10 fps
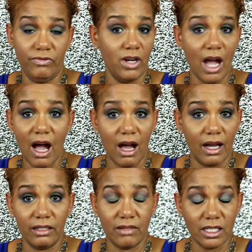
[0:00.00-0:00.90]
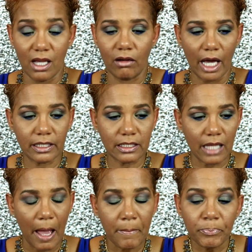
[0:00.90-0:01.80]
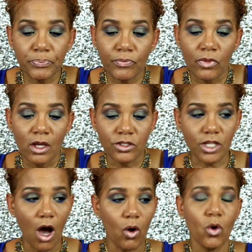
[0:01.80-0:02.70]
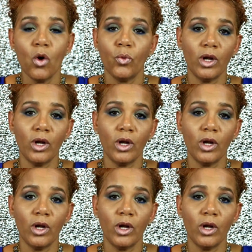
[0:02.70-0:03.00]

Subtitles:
for God, that's all I can say. So,